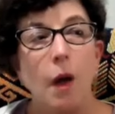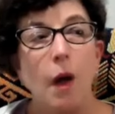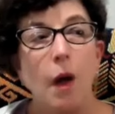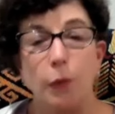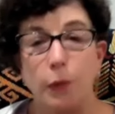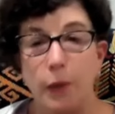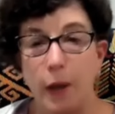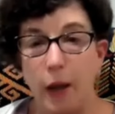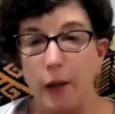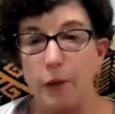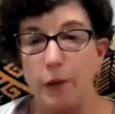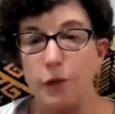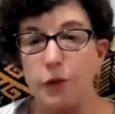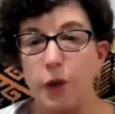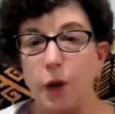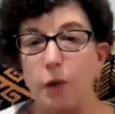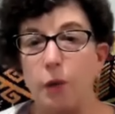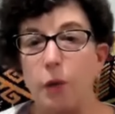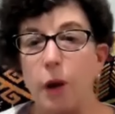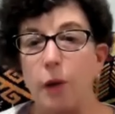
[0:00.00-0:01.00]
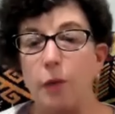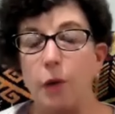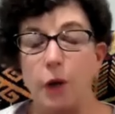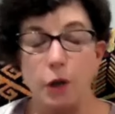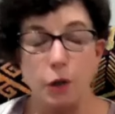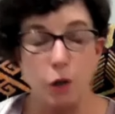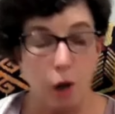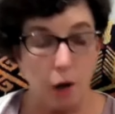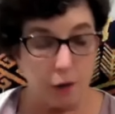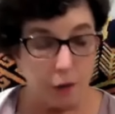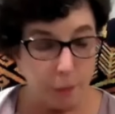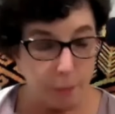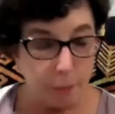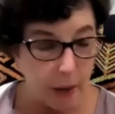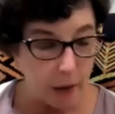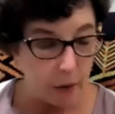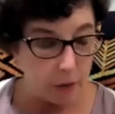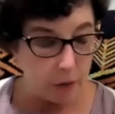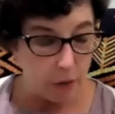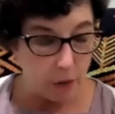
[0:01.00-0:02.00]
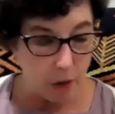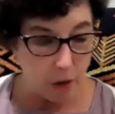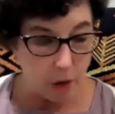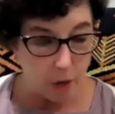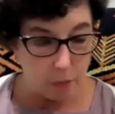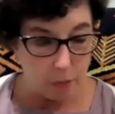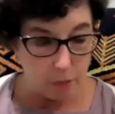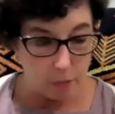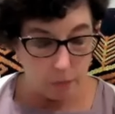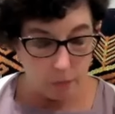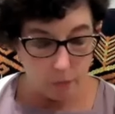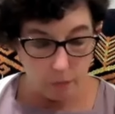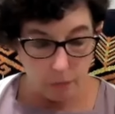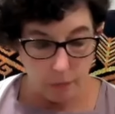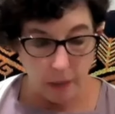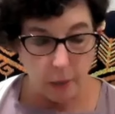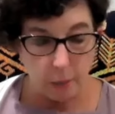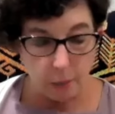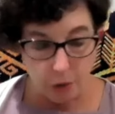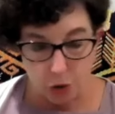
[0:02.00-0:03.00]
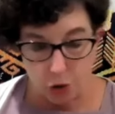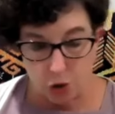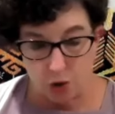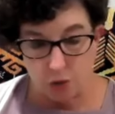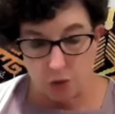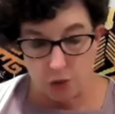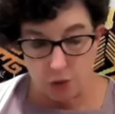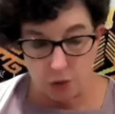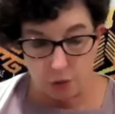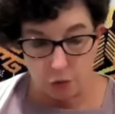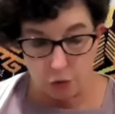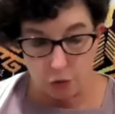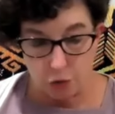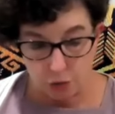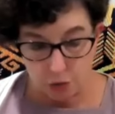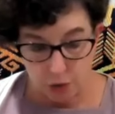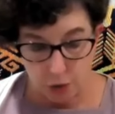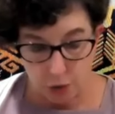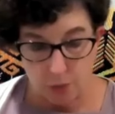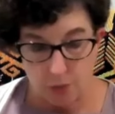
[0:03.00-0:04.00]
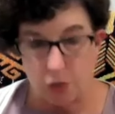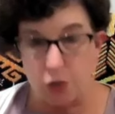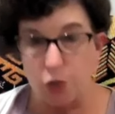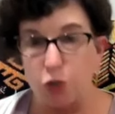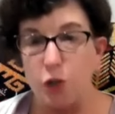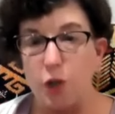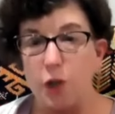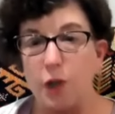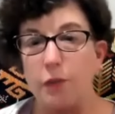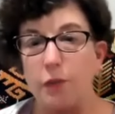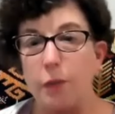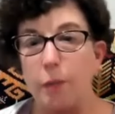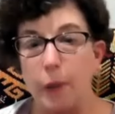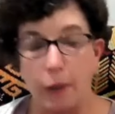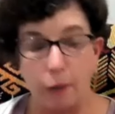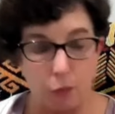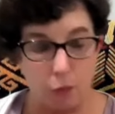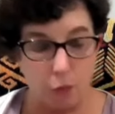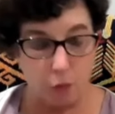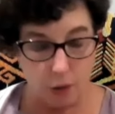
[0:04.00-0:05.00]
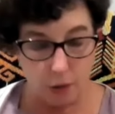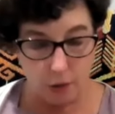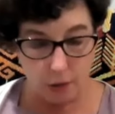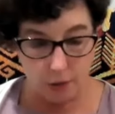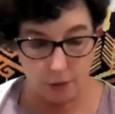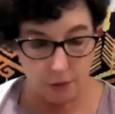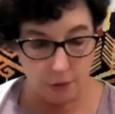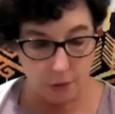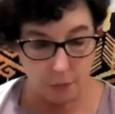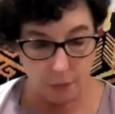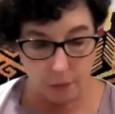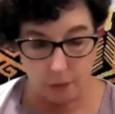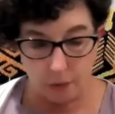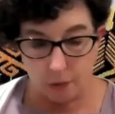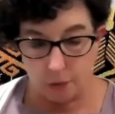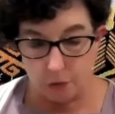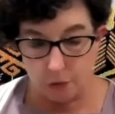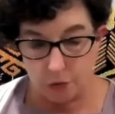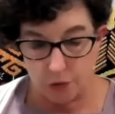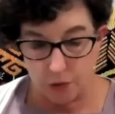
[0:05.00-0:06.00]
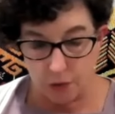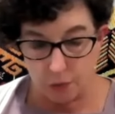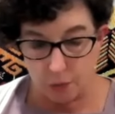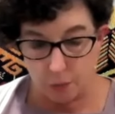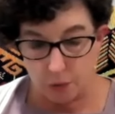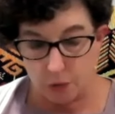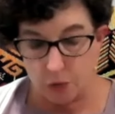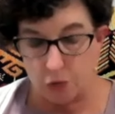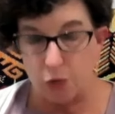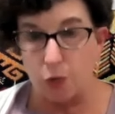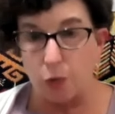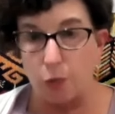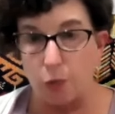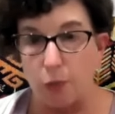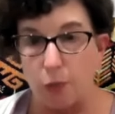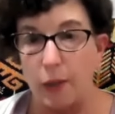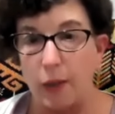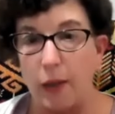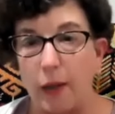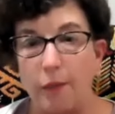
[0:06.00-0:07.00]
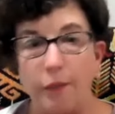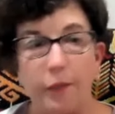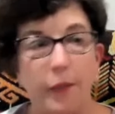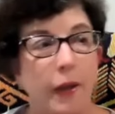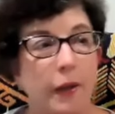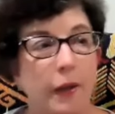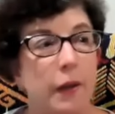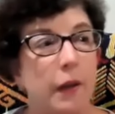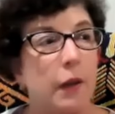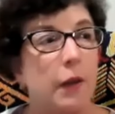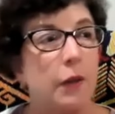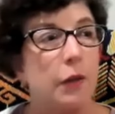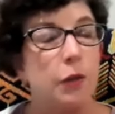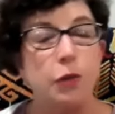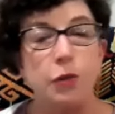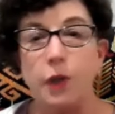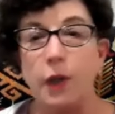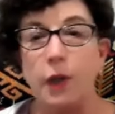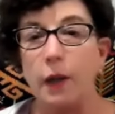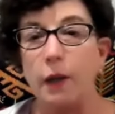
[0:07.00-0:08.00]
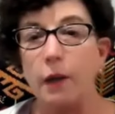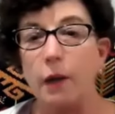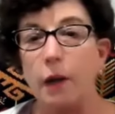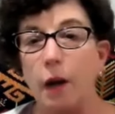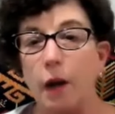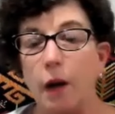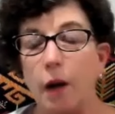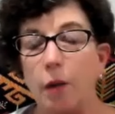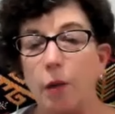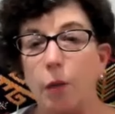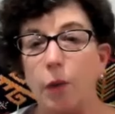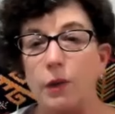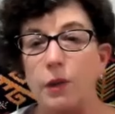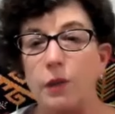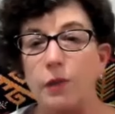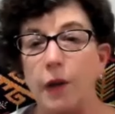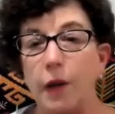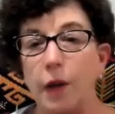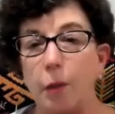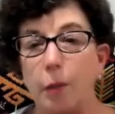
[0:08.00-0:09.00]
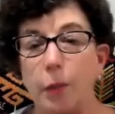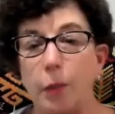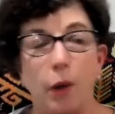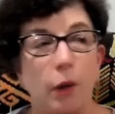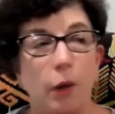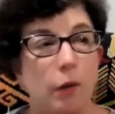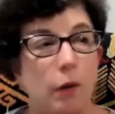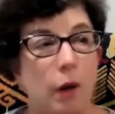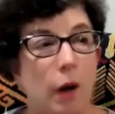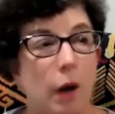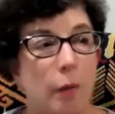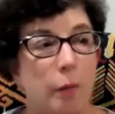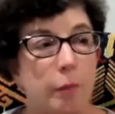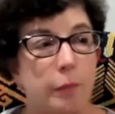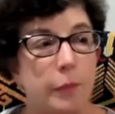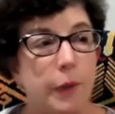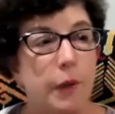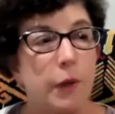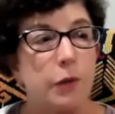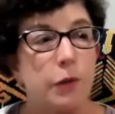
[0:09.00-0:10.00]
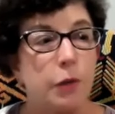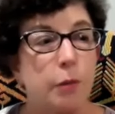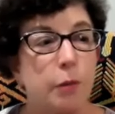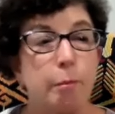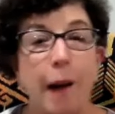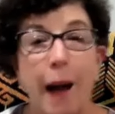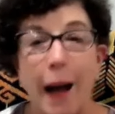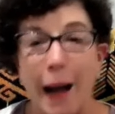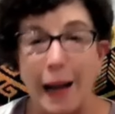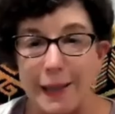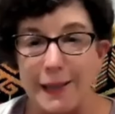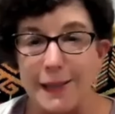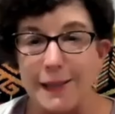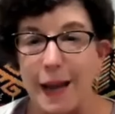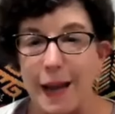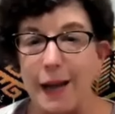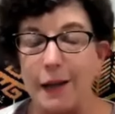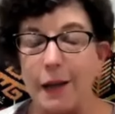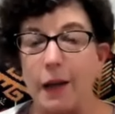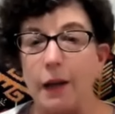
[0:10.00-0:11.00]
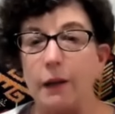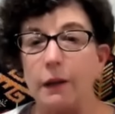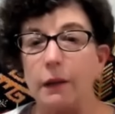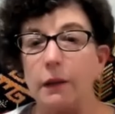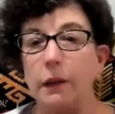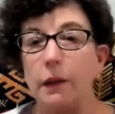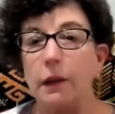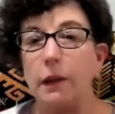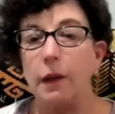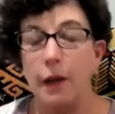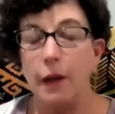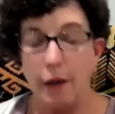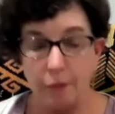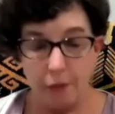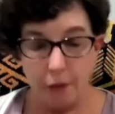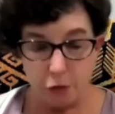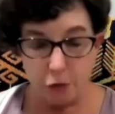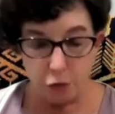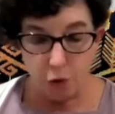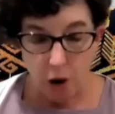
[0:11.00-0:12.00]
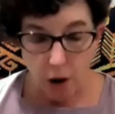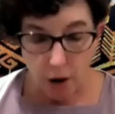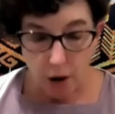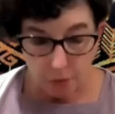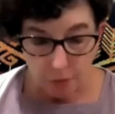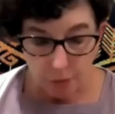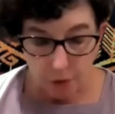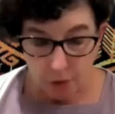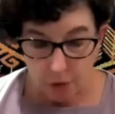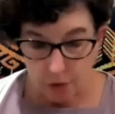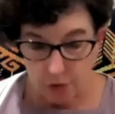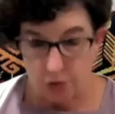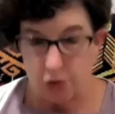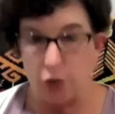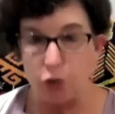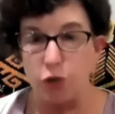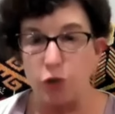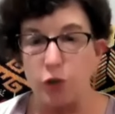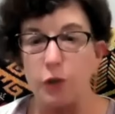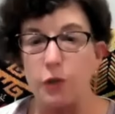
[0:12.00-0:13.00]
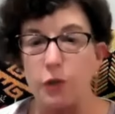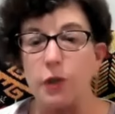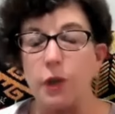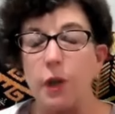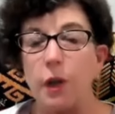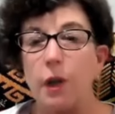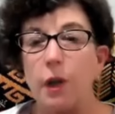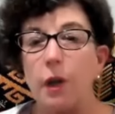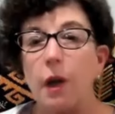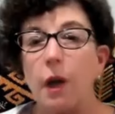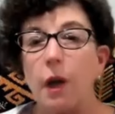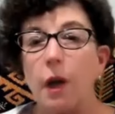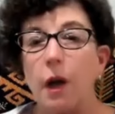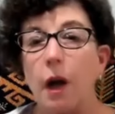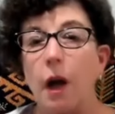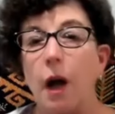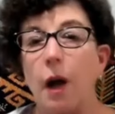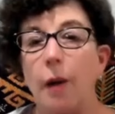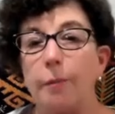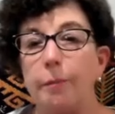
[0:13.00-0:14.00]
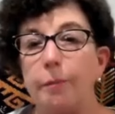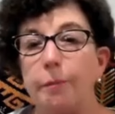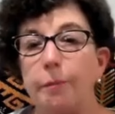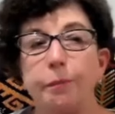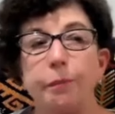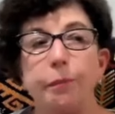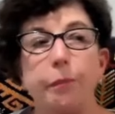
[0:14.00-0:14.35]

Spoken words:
Okay, so I've already talked about being able to sequence the gene of a microorganism and understand what it's doing, and then using what's available to mine data and then drive our decisions. Um,